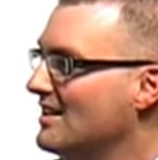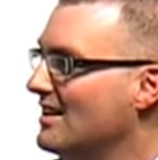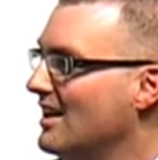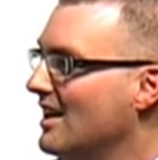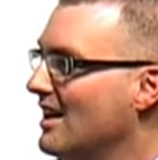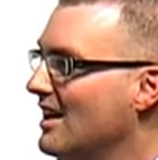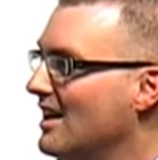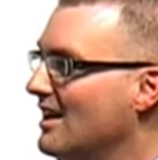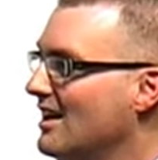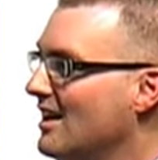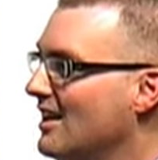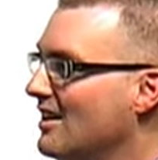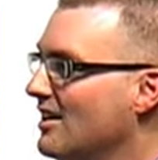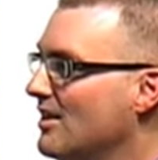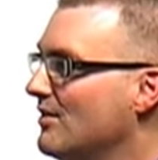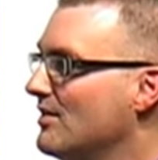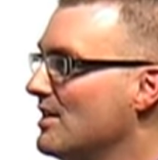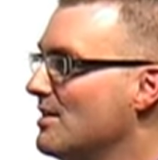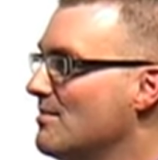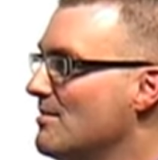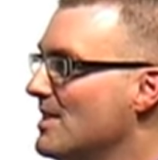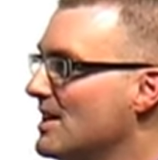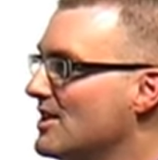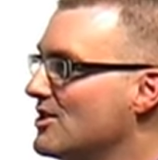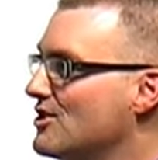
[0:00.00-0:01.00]
a
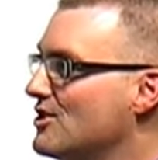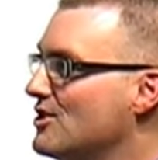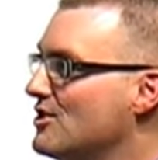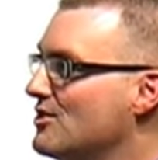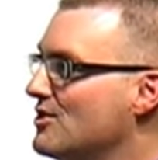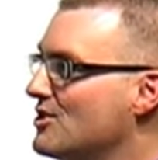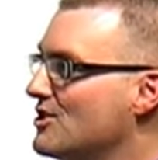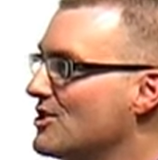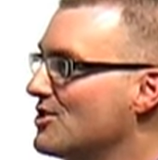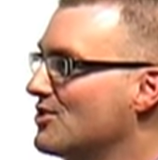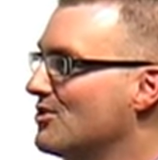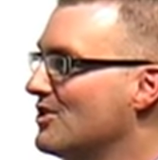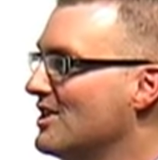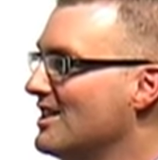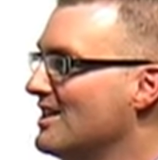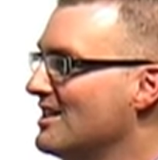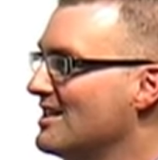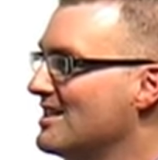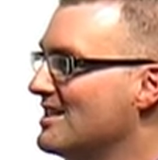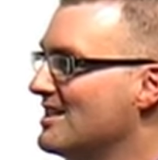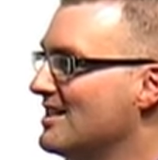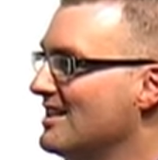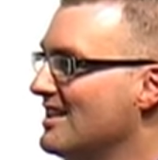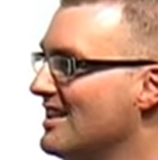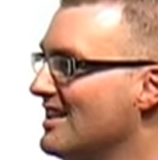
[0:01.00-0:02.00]
lovely mixed-use street
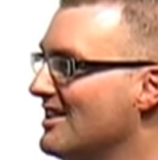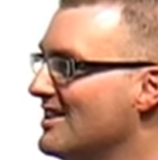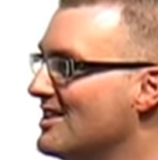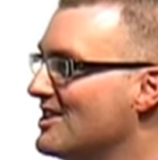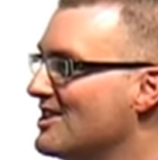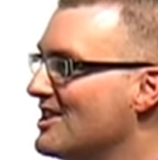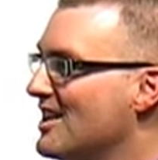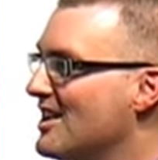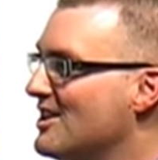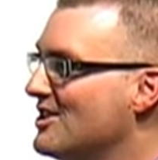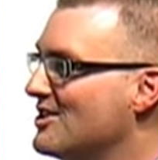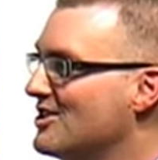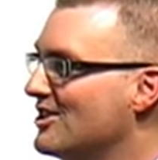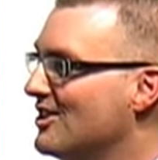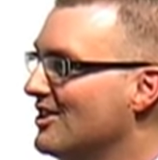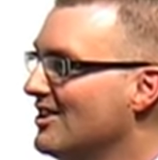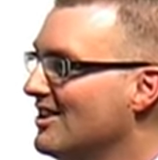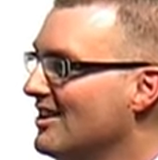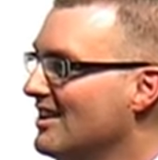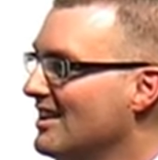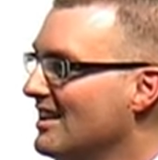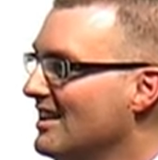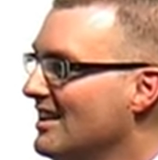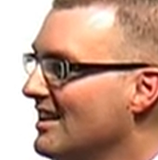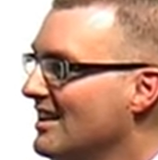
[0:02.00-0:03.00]
in the centre
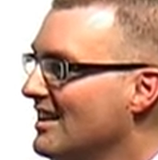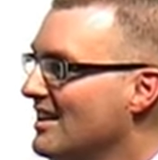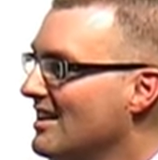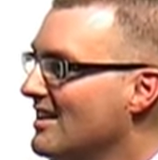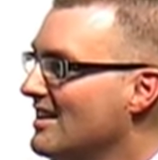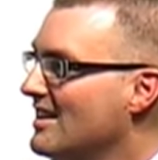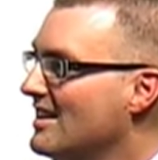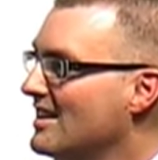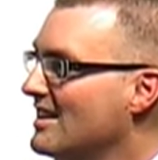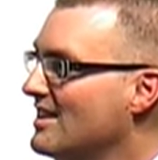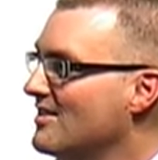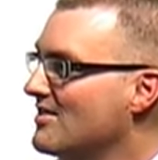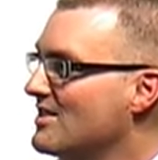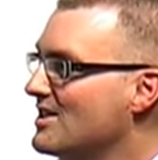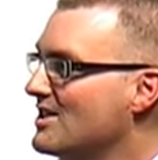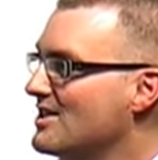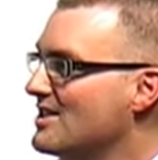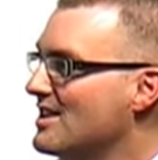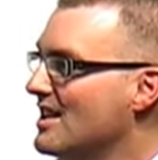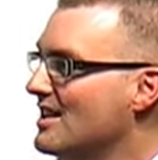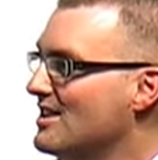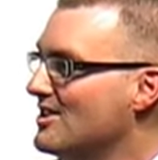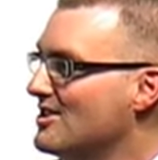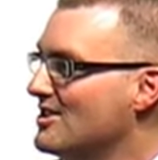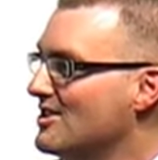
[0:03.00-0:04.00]
that gives a
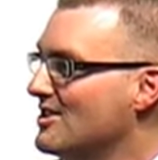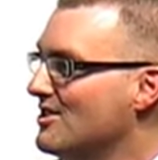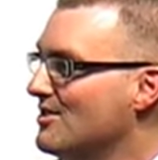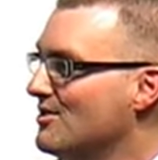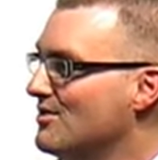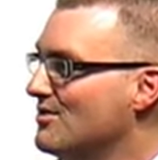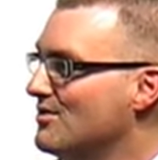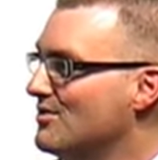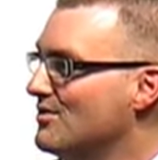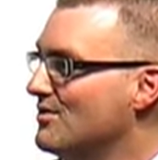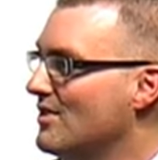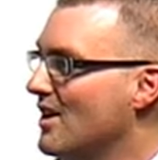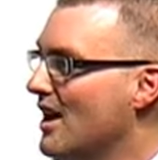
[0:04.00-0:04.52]
sense of